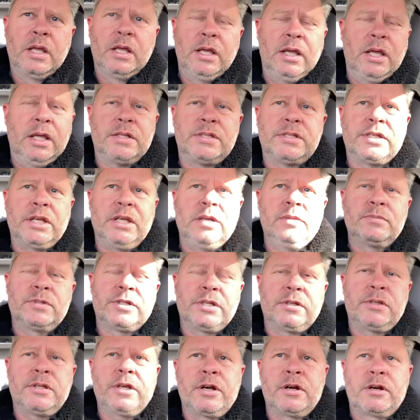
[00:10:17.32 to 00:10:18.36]
It seems
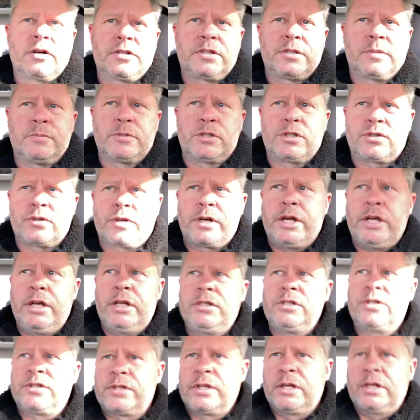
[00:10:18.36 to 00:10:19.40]
that there are some
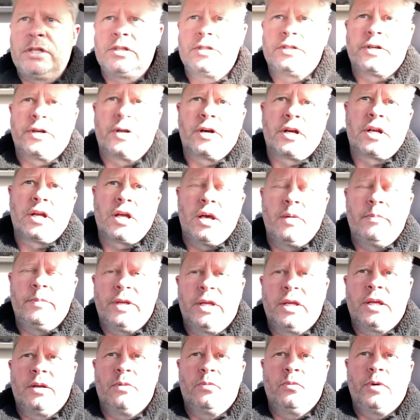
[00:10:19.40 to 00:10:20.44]
strange things that are
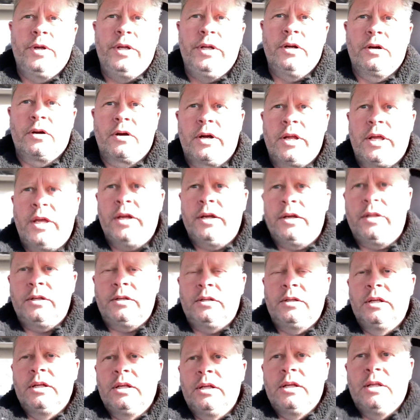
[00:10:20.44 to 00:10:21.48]
coming and we are headed
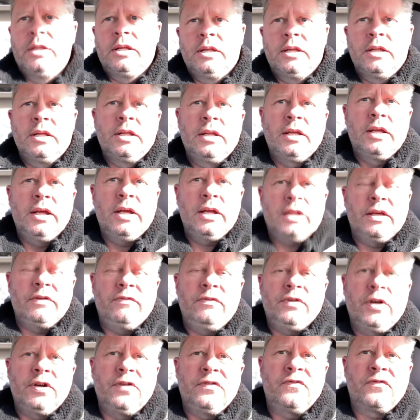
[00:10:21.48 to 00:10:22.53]
in a
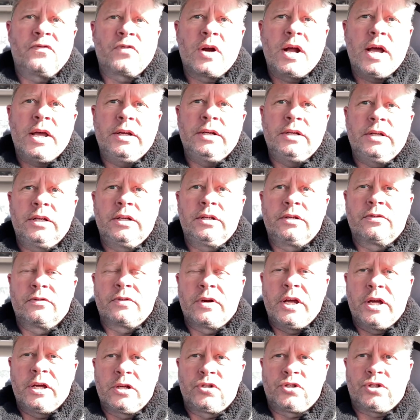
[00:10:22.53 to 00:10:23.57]
very frightening
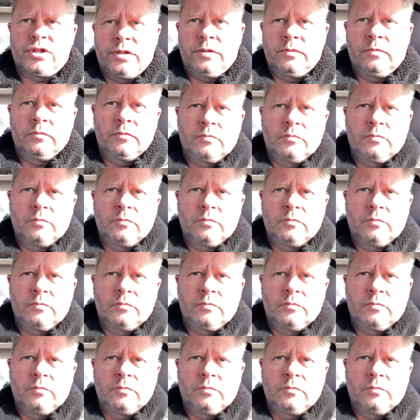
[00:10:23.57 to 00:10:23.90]
direction.